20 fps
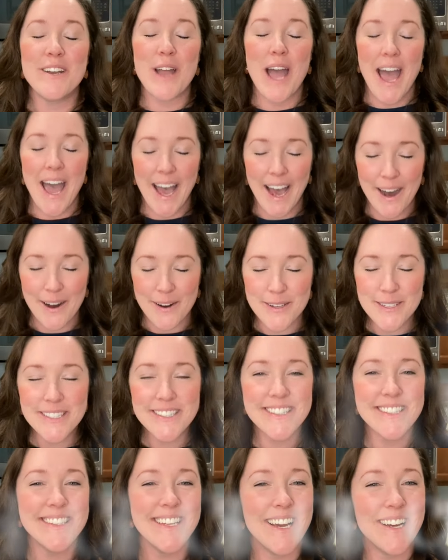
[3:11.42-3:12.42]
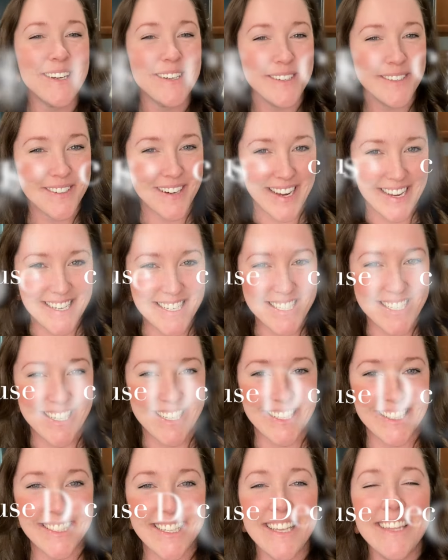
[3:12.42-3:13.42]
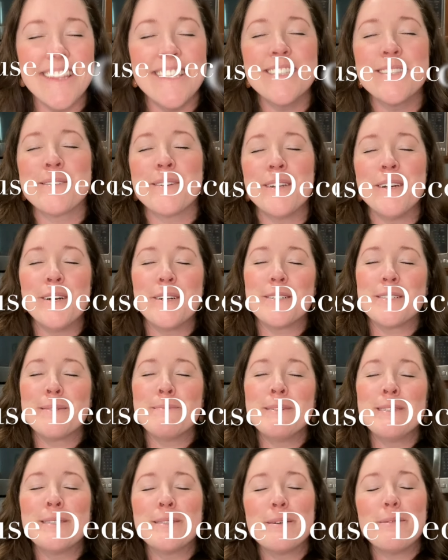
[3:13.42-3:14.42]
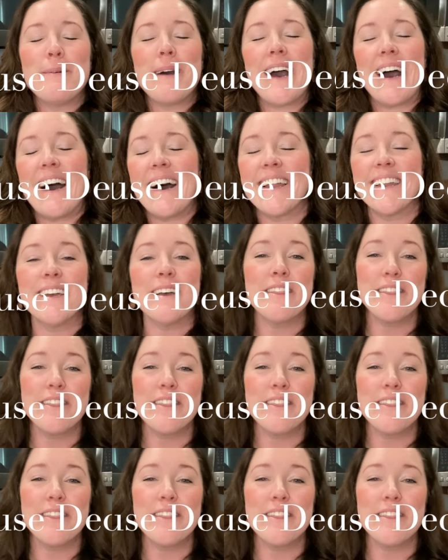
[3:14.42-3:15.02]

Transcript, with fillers: house decorations. And this one hurts me so bad.